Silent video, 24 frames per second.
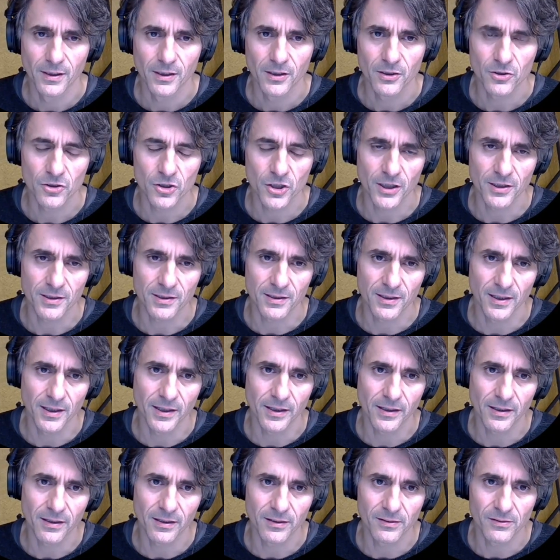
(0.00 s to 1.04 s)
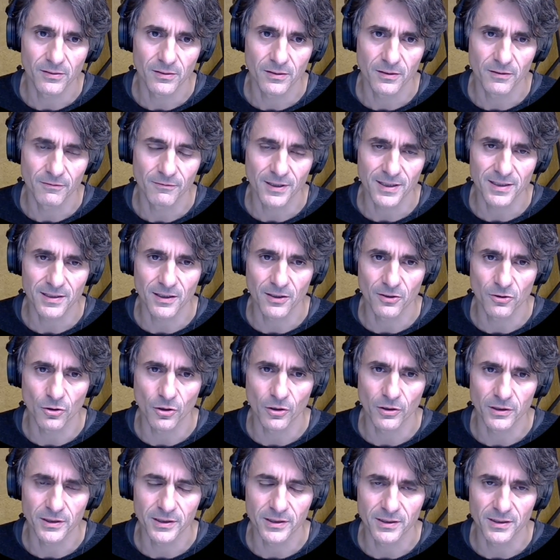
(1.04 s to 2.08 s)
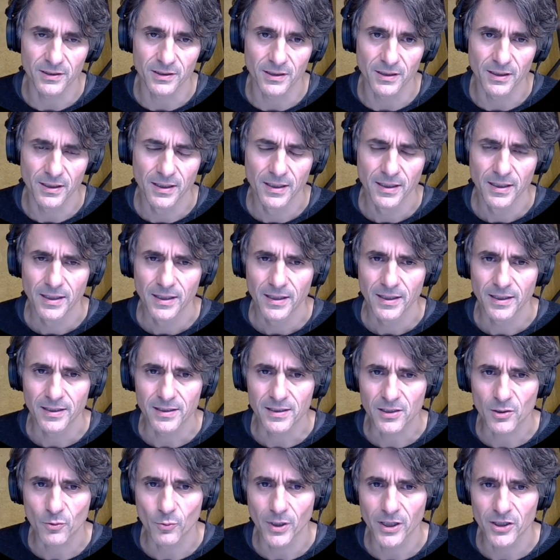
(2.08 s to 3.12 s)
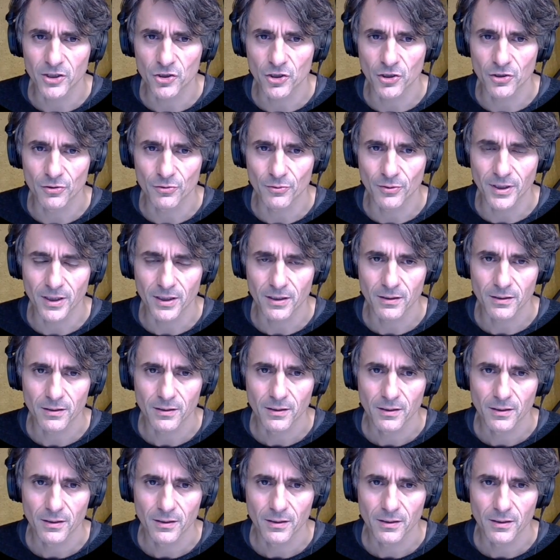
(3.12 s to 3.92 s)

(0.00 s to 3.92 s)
just like in Western tonality. It's quite generic.